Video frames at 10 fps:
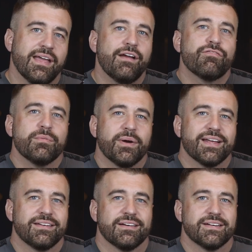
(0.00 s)

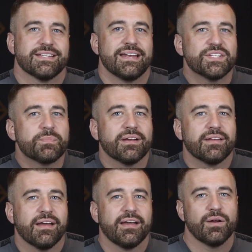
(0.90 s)
everybody does an East Bank
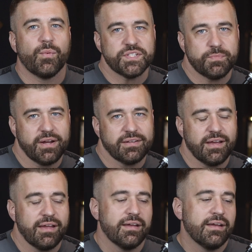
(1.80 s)
day and a West Bank
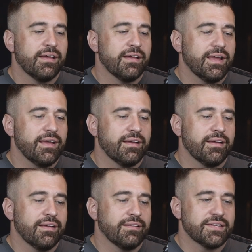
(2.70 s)
day.
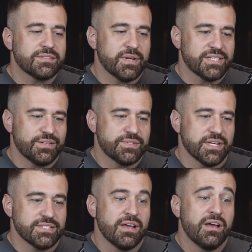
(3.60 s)
This makes no
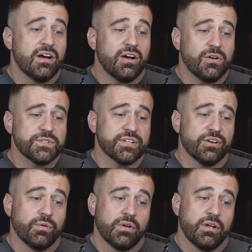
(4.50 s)
sense.
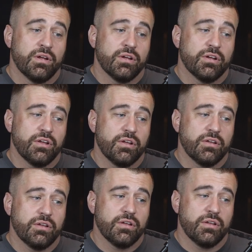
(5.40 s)
Also,
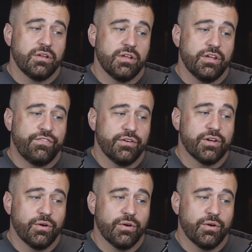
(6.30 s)
if you